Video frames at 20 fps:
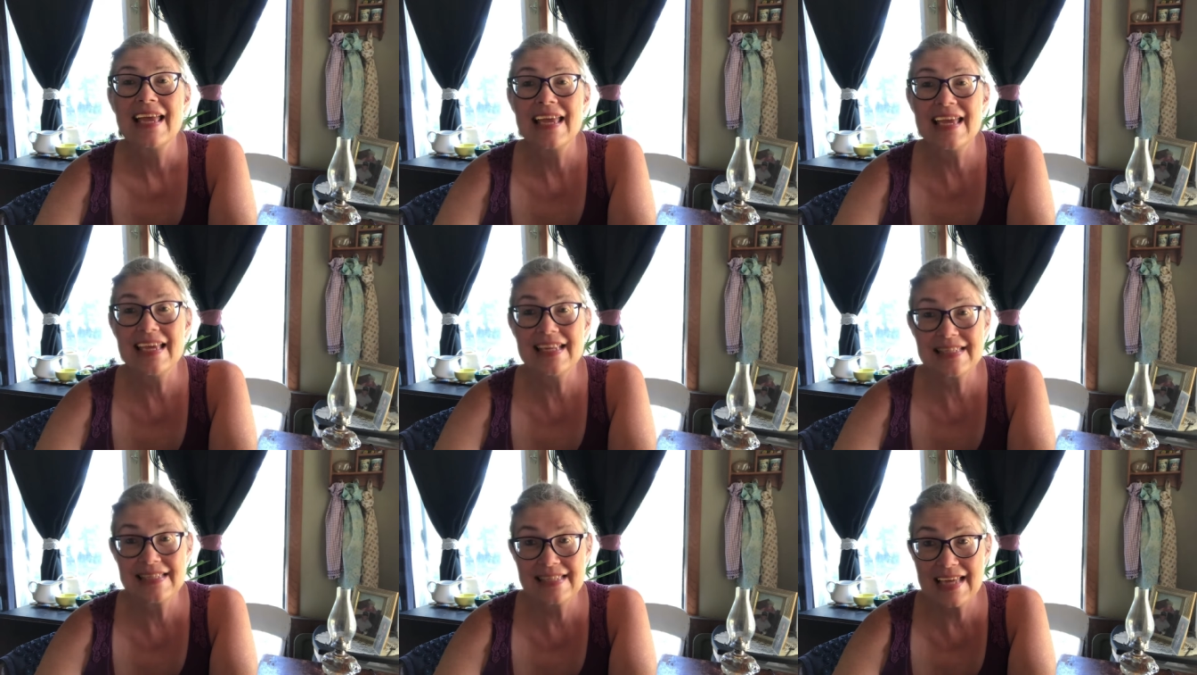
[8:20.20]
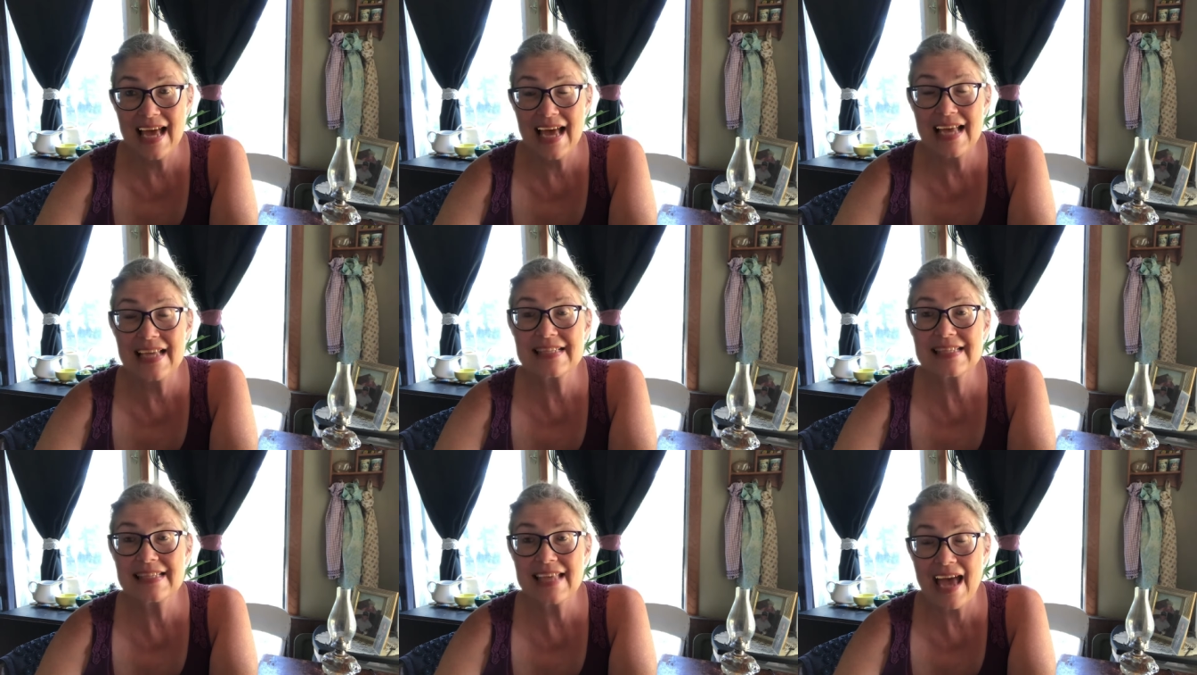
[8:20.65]
it
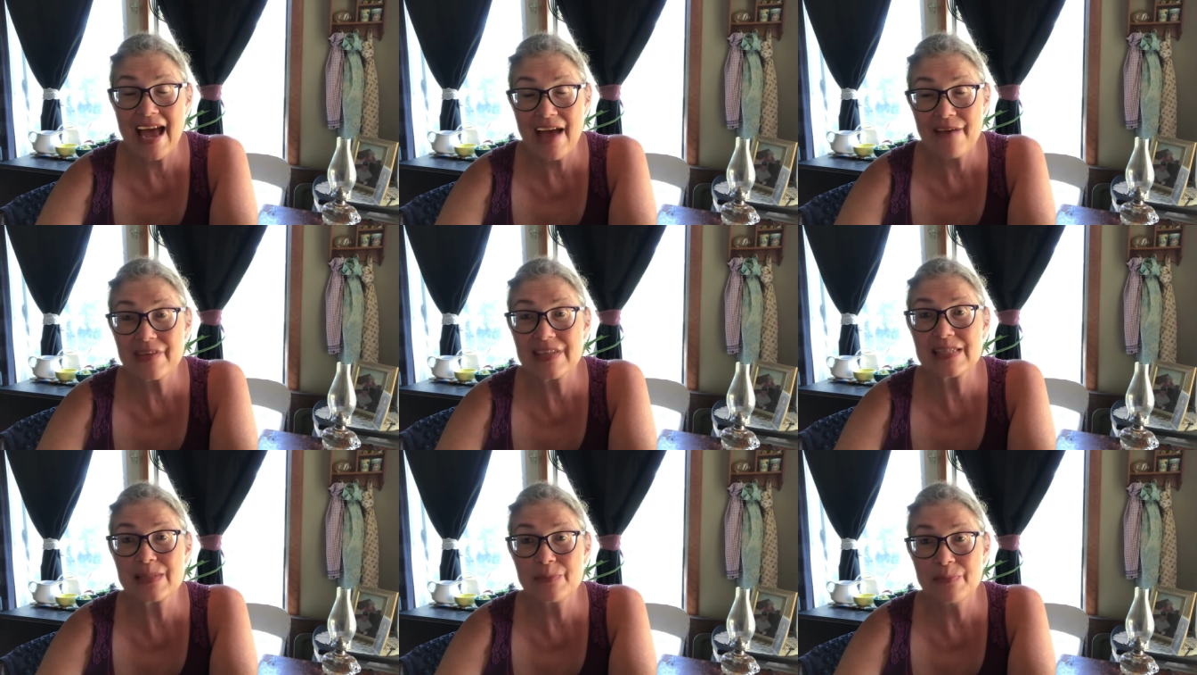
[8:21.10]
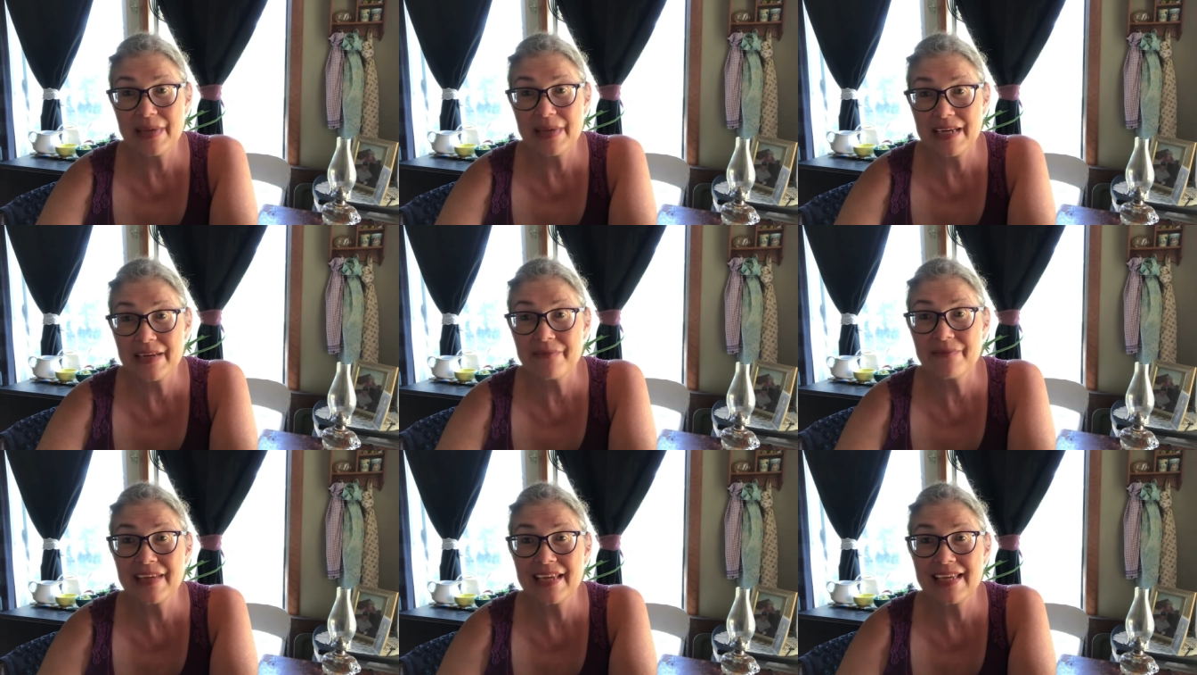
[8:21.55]
does have its
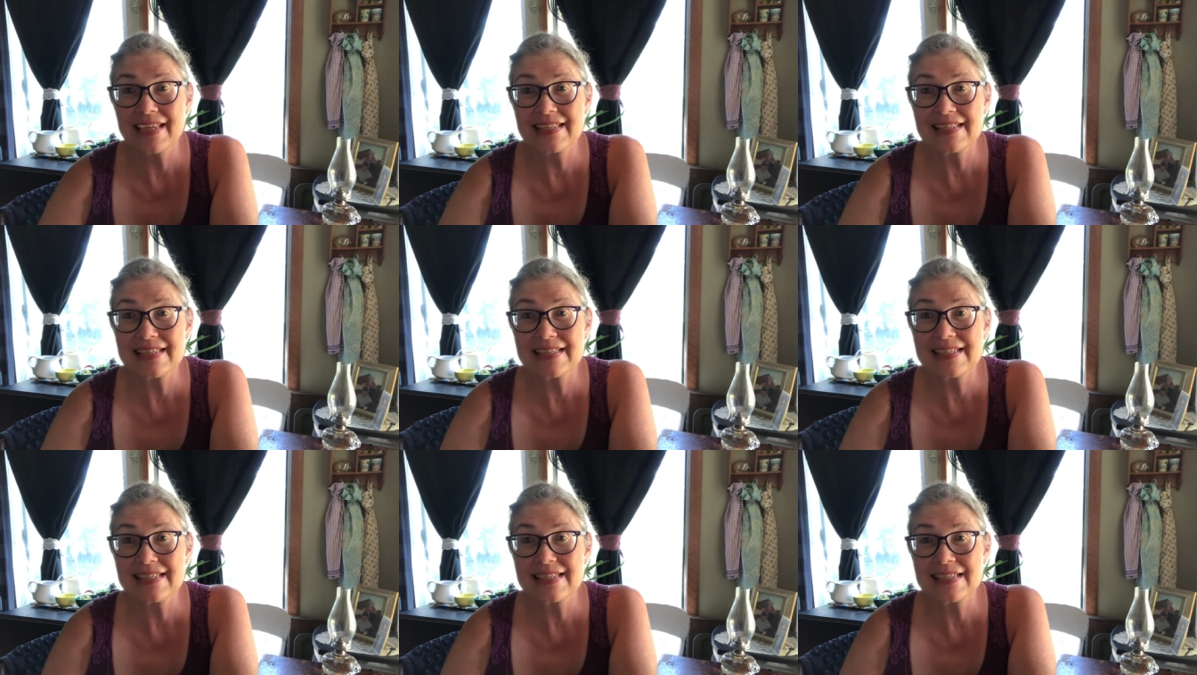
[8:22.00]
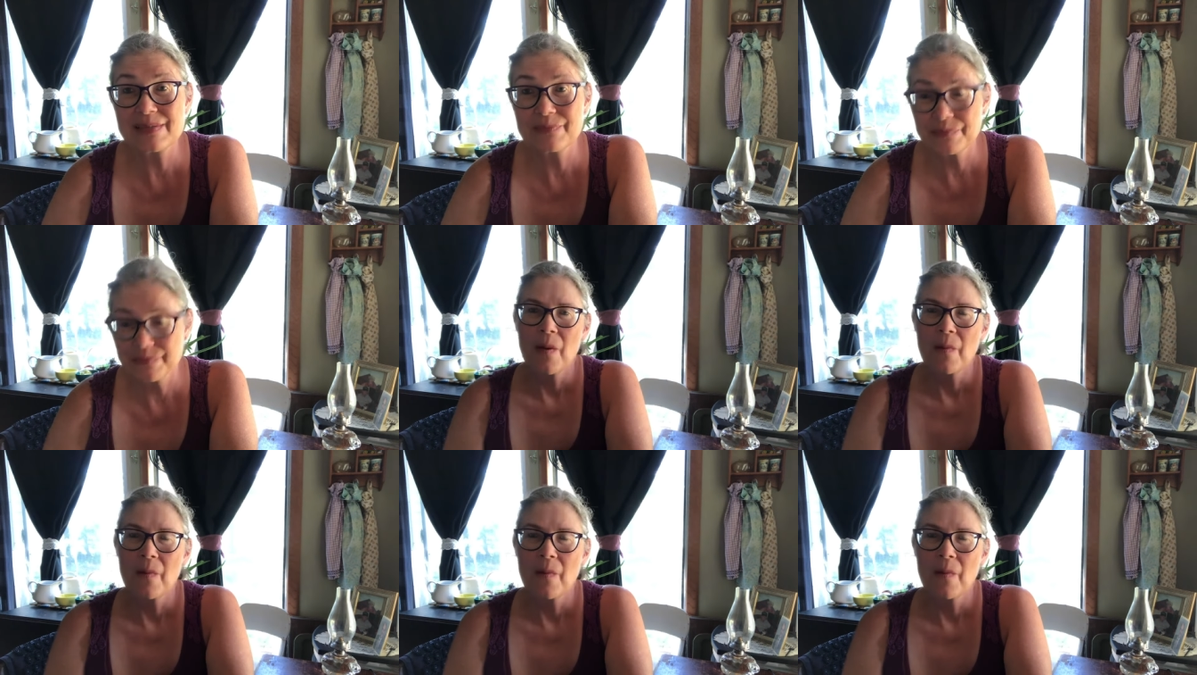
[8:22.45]
benefits.